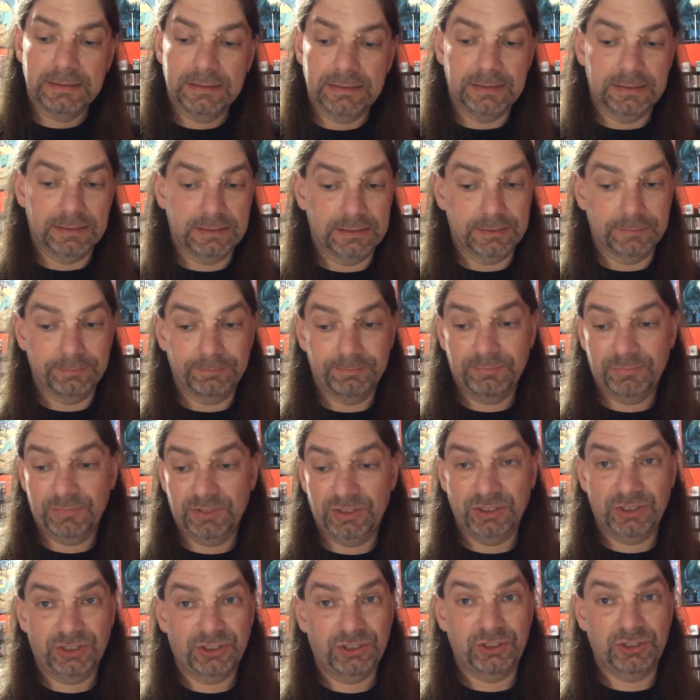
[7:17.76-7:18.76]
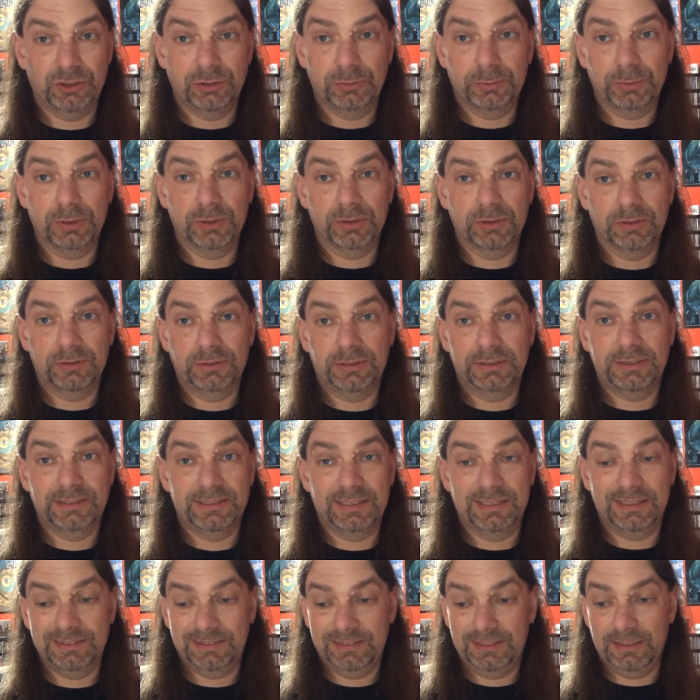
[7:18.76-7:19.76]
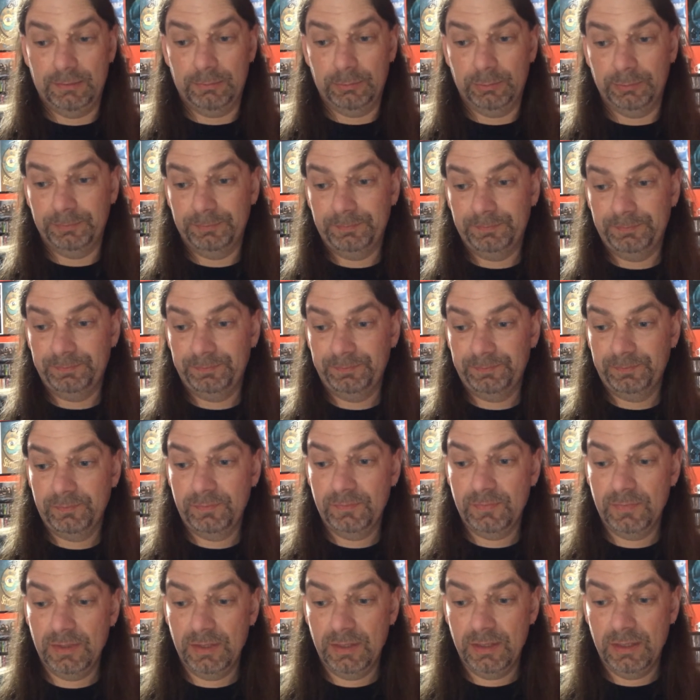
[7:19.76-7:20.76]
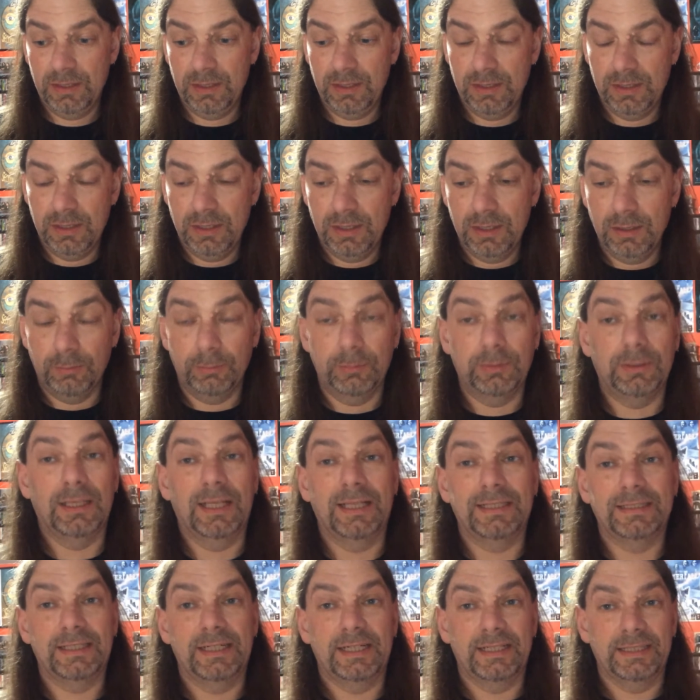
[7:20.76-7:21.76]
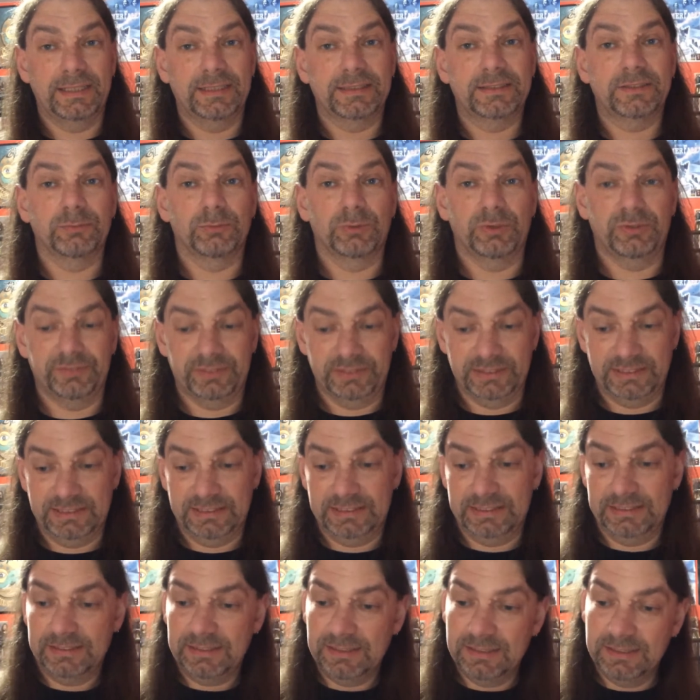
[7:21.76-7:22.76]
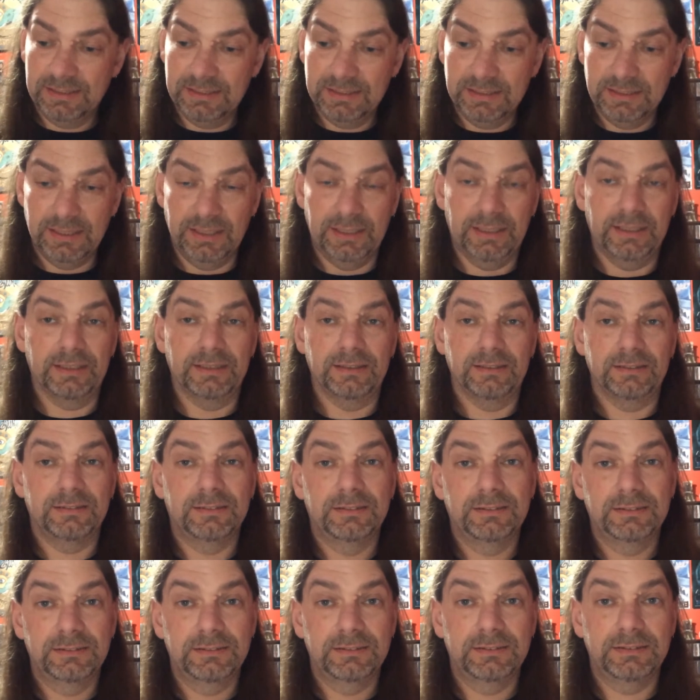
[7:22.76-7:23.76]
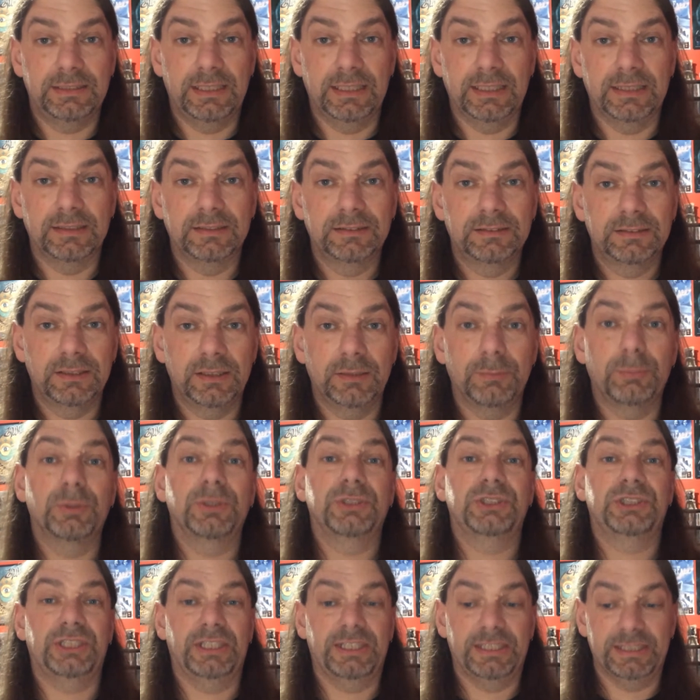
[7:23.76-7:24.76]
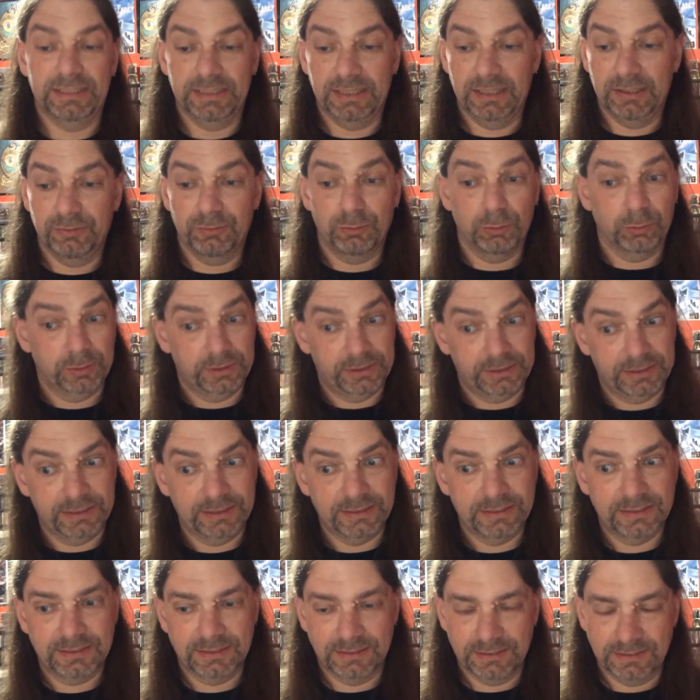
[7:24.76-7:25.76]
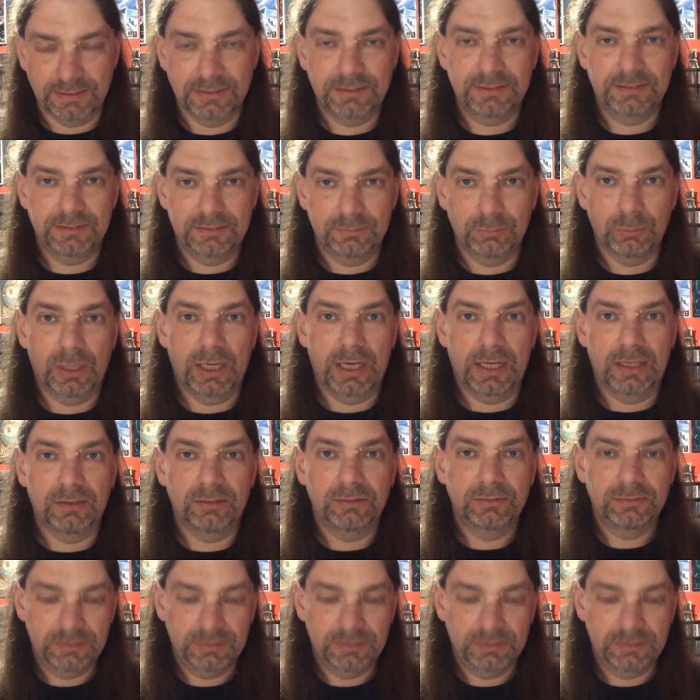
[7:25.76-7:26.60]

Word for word: Uh, just super intense album. I'm glad that I get to revisit it, and yeah, I appreciate it now for what it is. Cause wow.